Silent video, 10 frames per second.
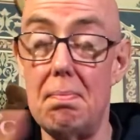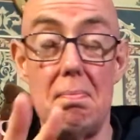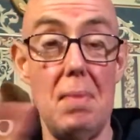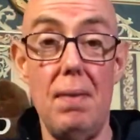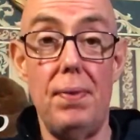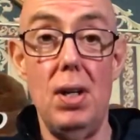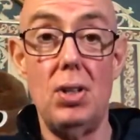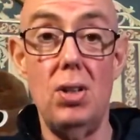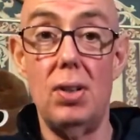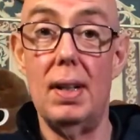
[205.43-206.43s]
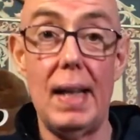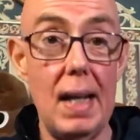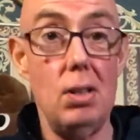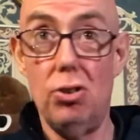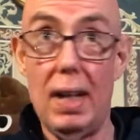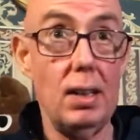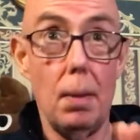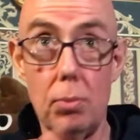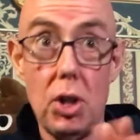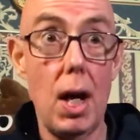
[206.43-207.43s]
It finishes, and again you stand up
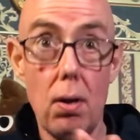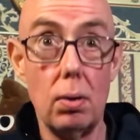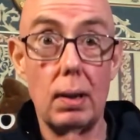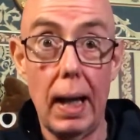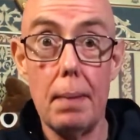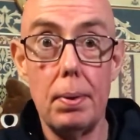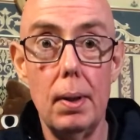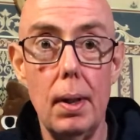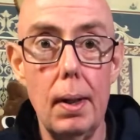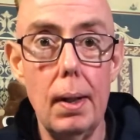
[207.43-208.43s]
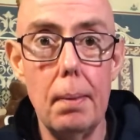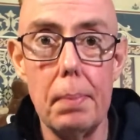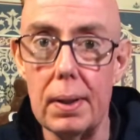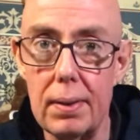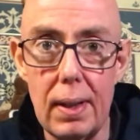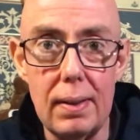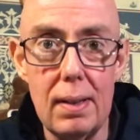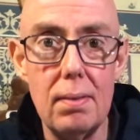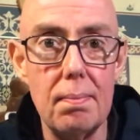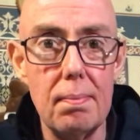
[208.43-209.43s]
and cheer and clap. But they did
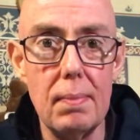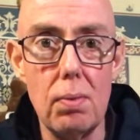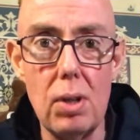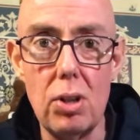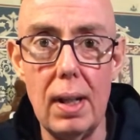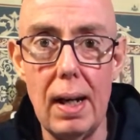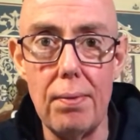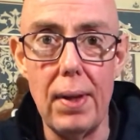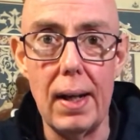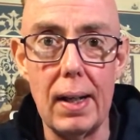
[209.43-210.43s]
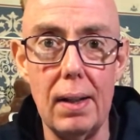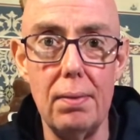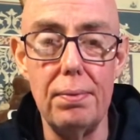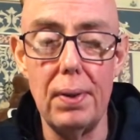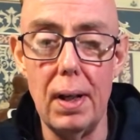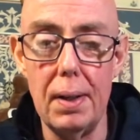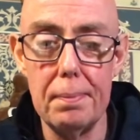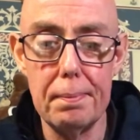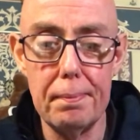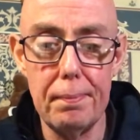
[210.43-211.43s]
originally have that kind of
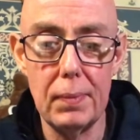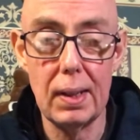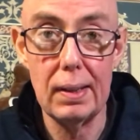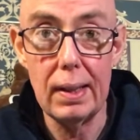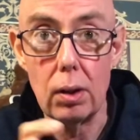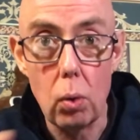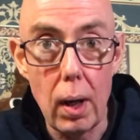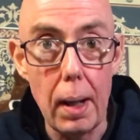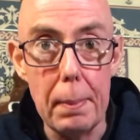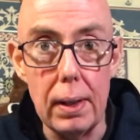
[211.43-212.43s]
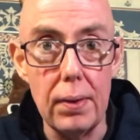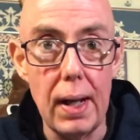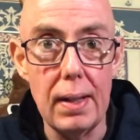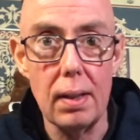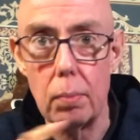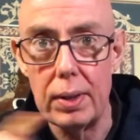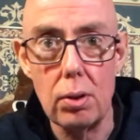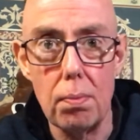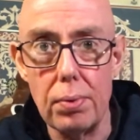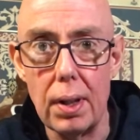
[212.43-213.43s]
little quiet bit at the end that went
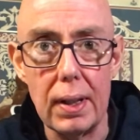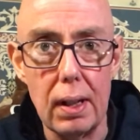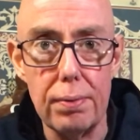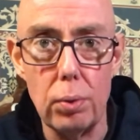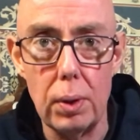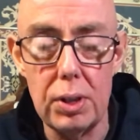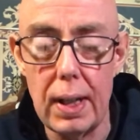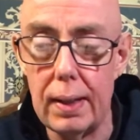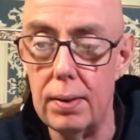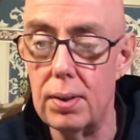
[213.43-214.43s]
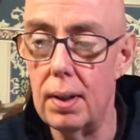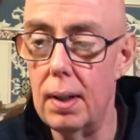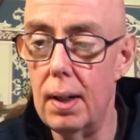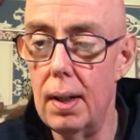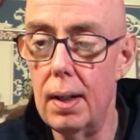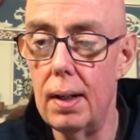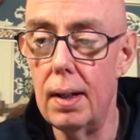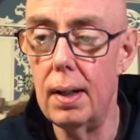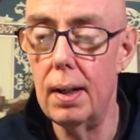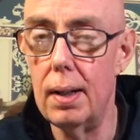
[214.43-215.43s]
on for another kind of 40 seconds.
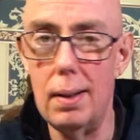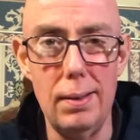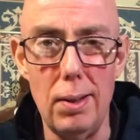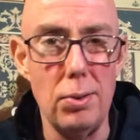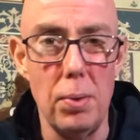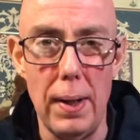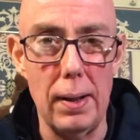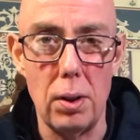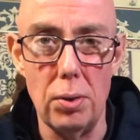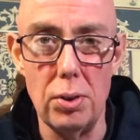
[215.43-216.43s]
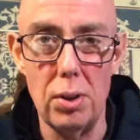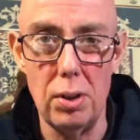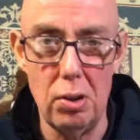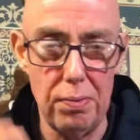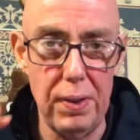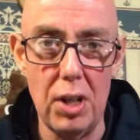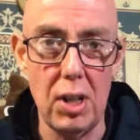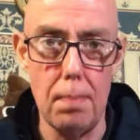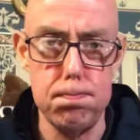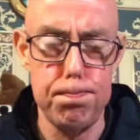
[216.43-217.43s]
You don't do that at concerts. You just finish
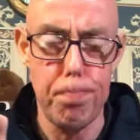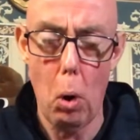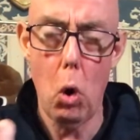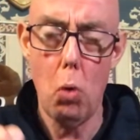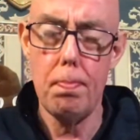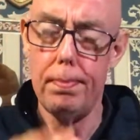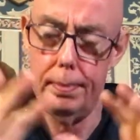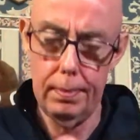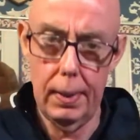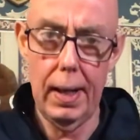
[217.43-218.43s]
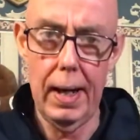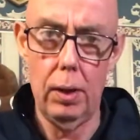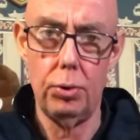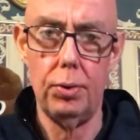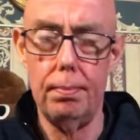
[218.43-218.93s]
it, boom, out.